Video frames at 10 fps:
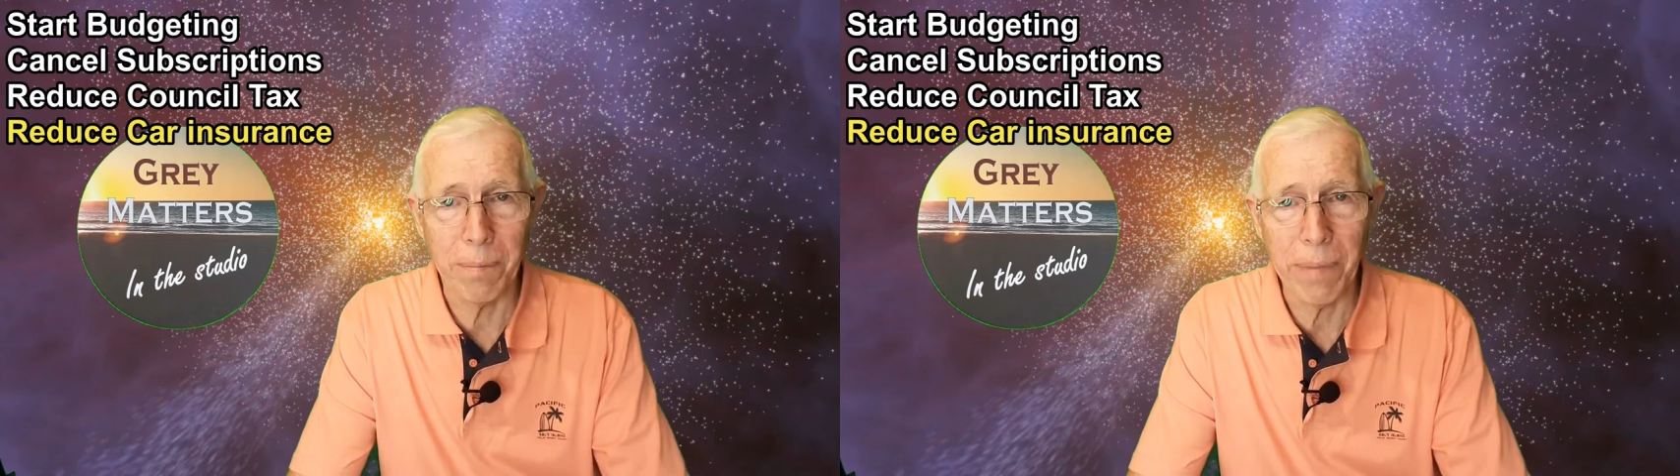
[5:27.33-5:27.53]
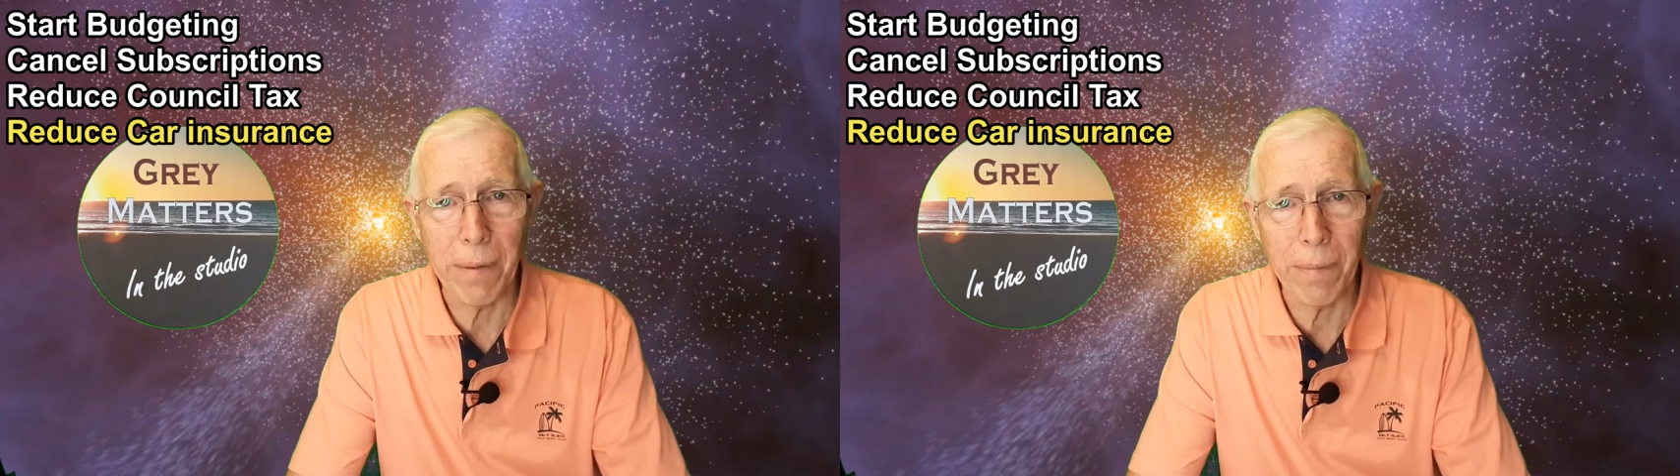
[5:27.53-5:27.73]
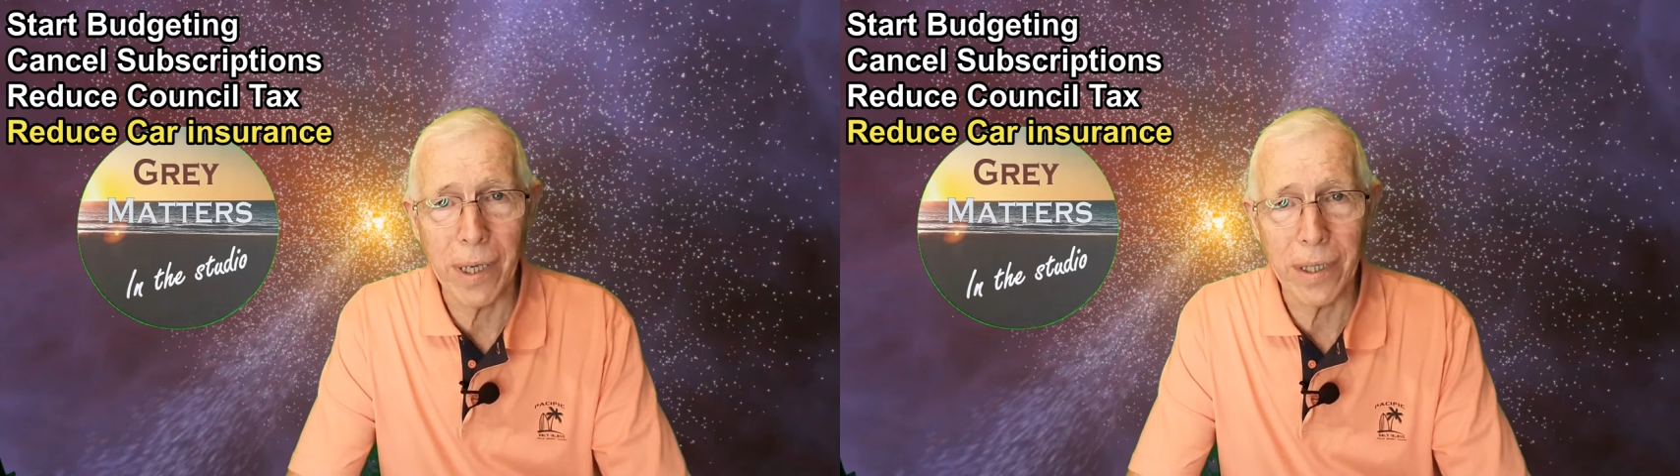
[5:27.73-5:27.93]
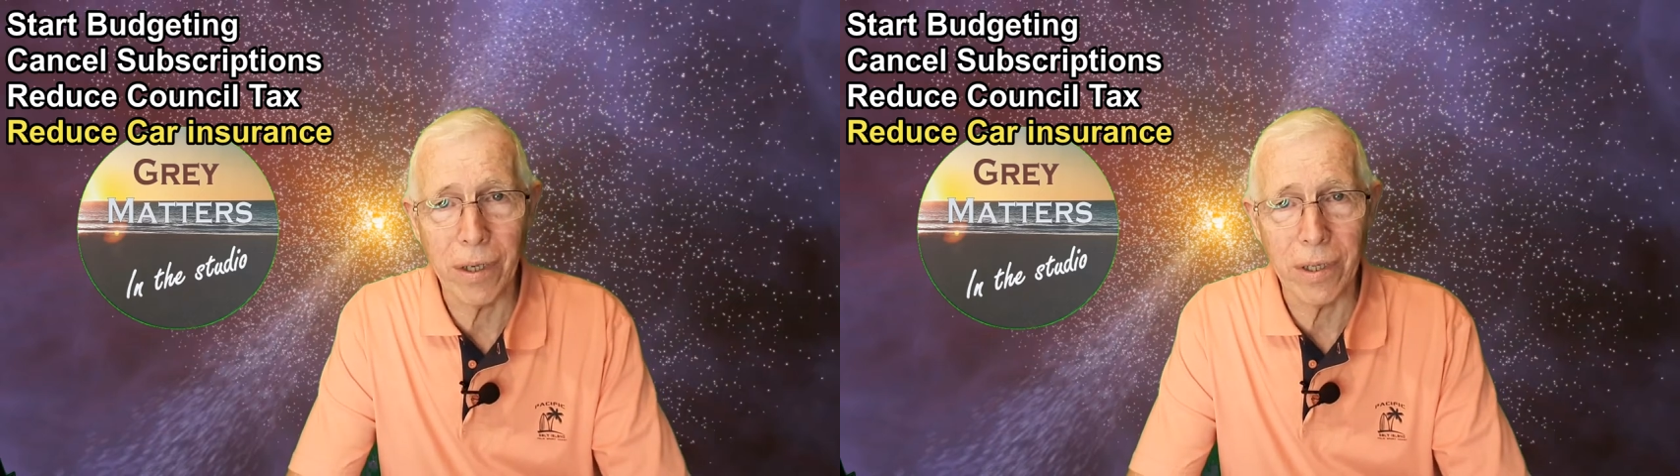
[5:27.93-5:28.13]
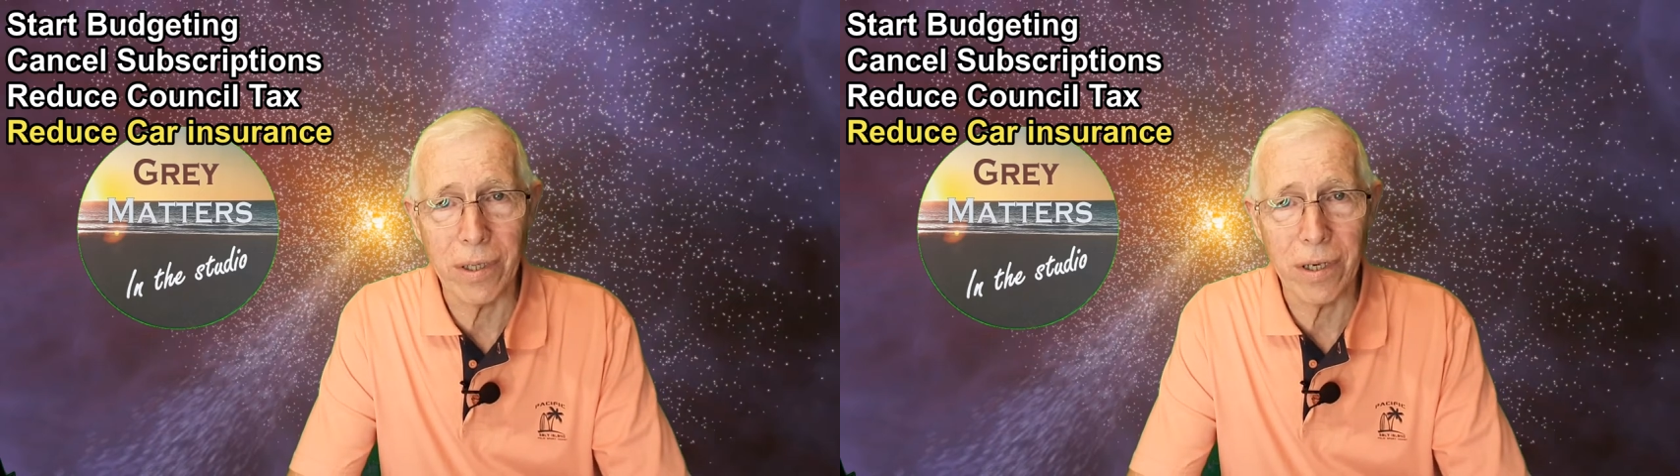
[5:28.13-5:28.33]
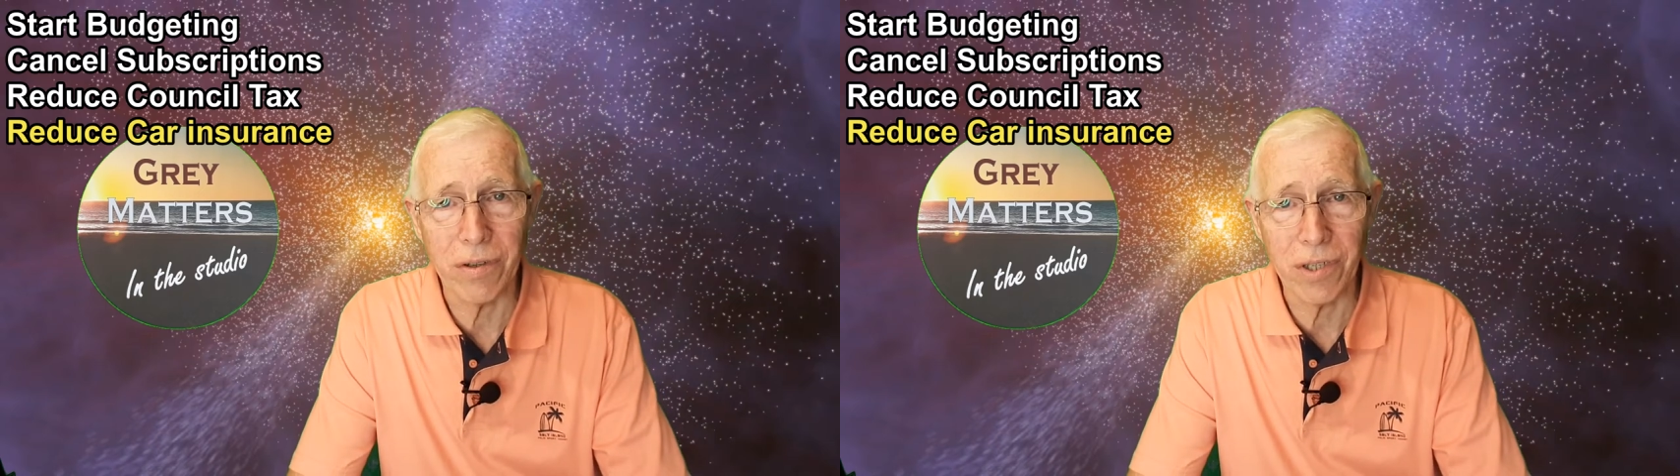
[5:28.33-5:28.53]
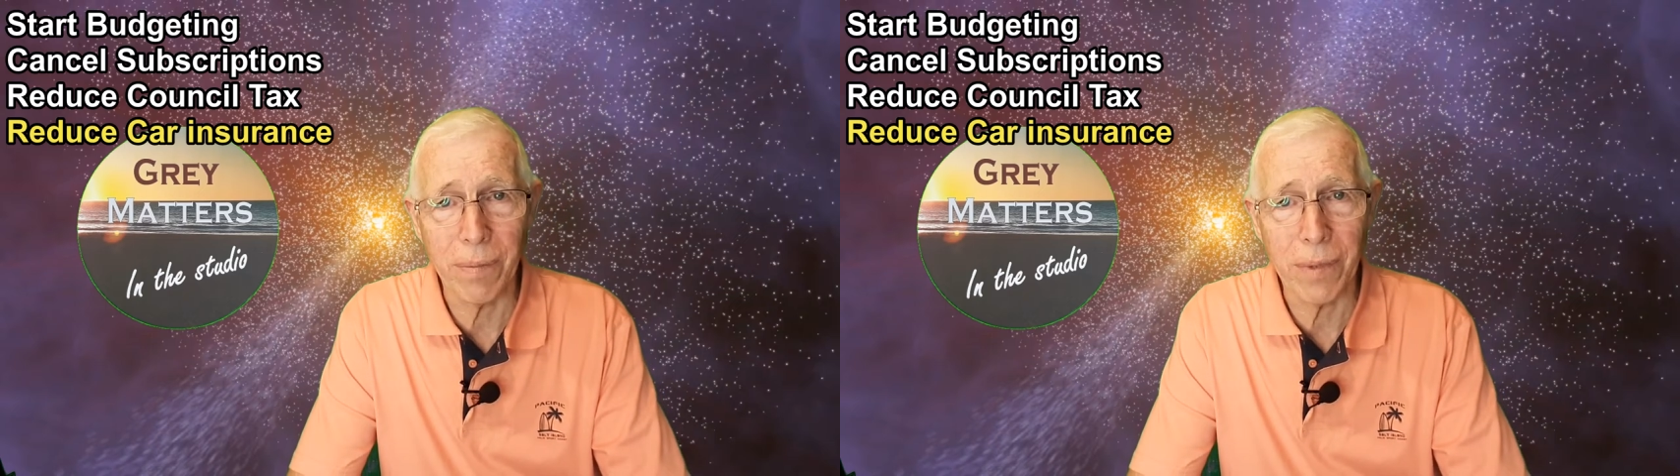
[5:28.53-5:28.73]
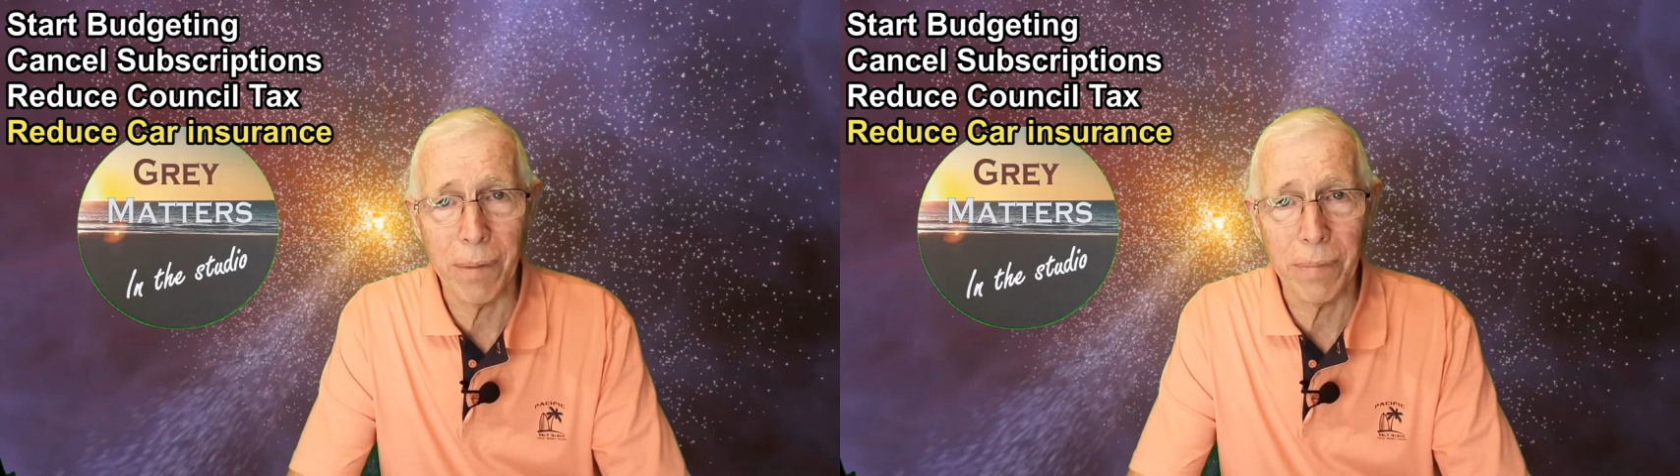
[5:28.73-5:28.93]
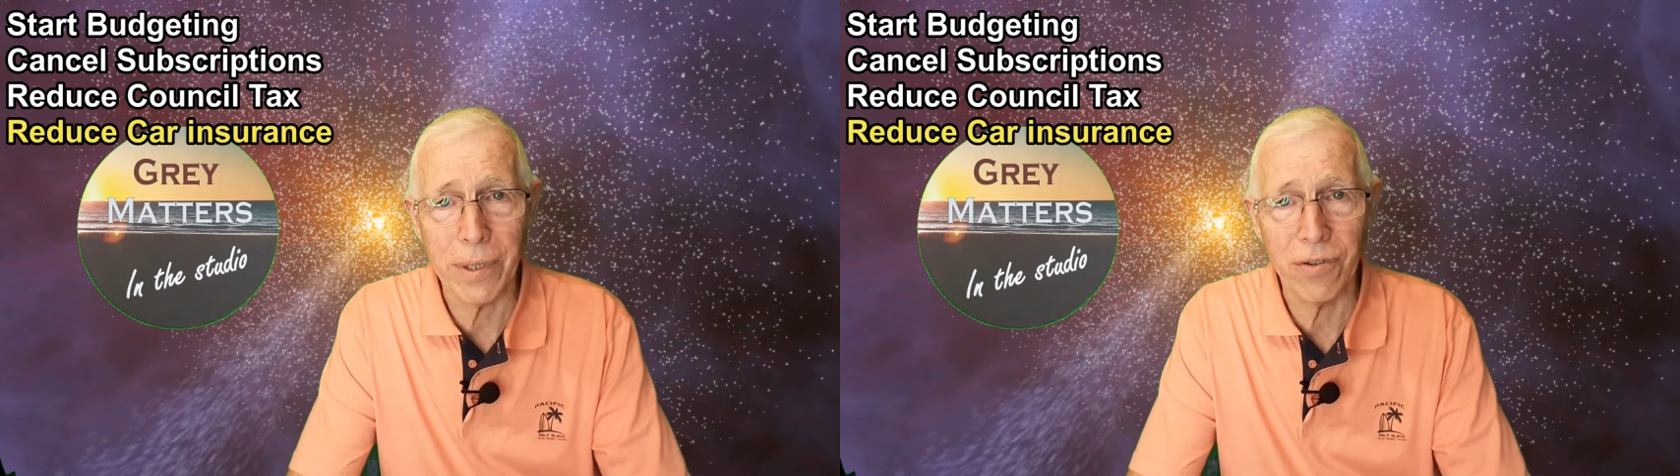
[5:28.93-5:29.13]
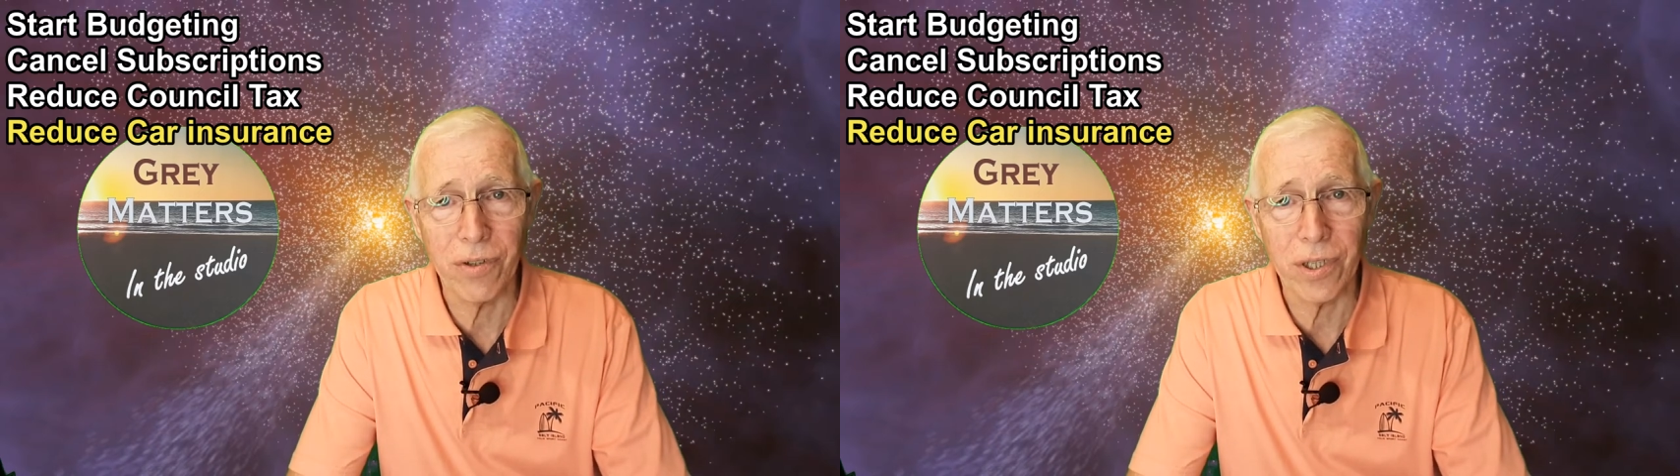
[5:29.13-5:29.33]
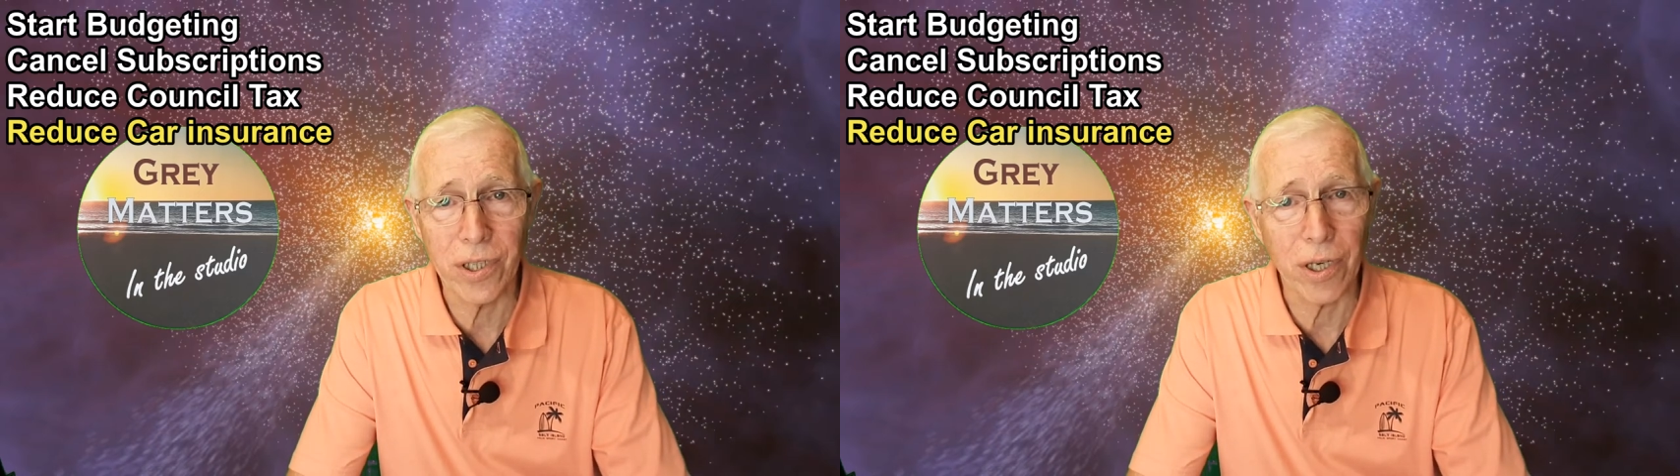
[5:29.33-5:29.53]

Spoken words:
Bear in mind, though, that there are some companies that